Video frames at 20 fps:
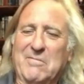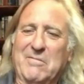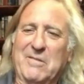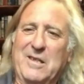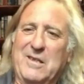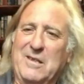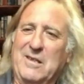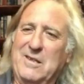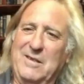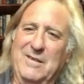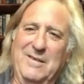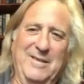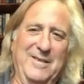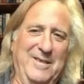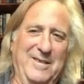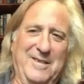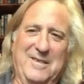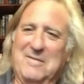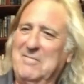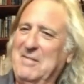which
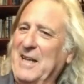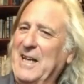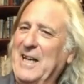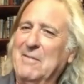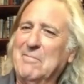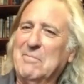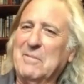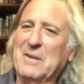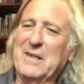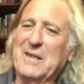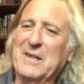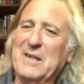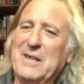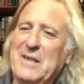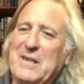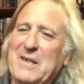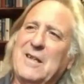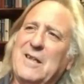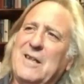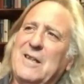is
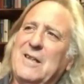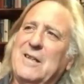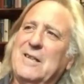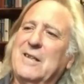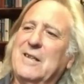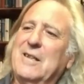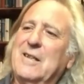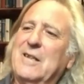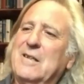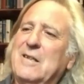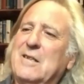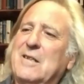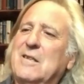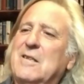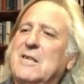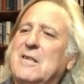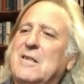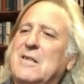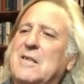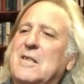happening, and
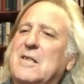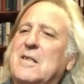it's